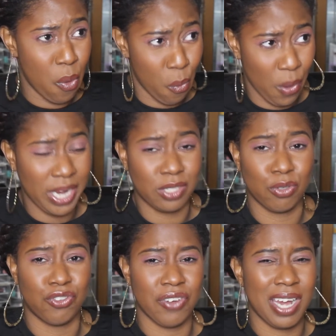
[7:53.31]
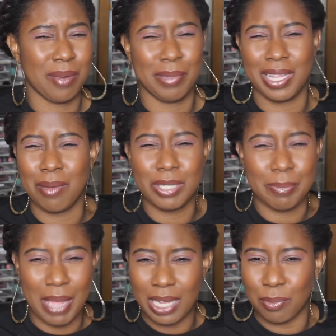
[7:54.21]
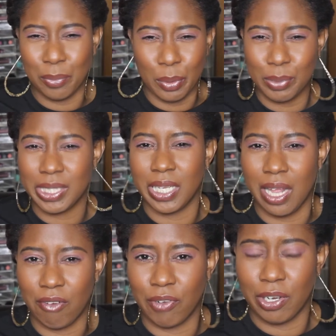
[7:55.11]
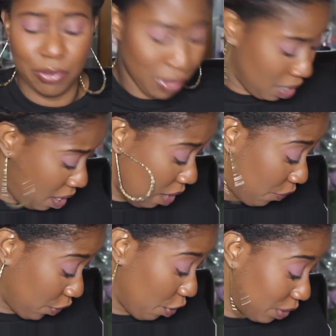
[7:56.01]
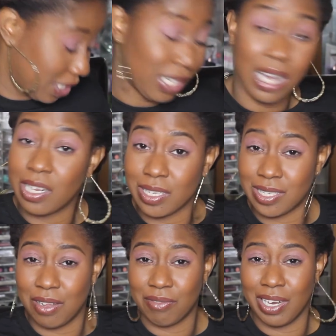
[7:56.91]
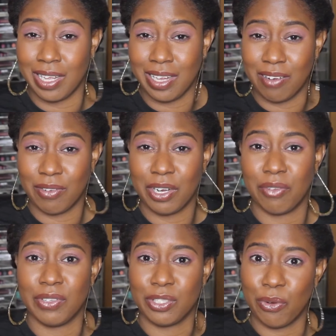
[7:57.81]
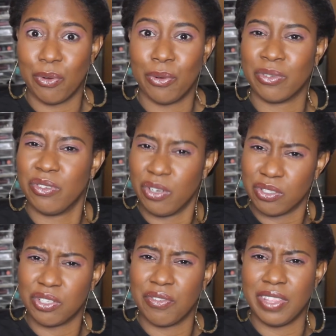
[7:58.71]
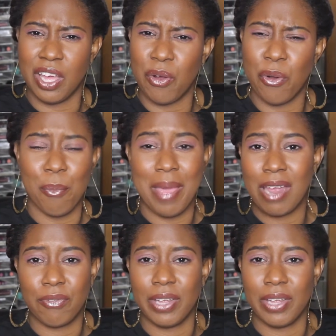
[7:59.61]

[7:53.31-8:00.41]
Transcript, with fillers: way too drying. But that was back when we was in our real... If you notice, a lot of the stuff that I got rid of is all, you know, during that whole matte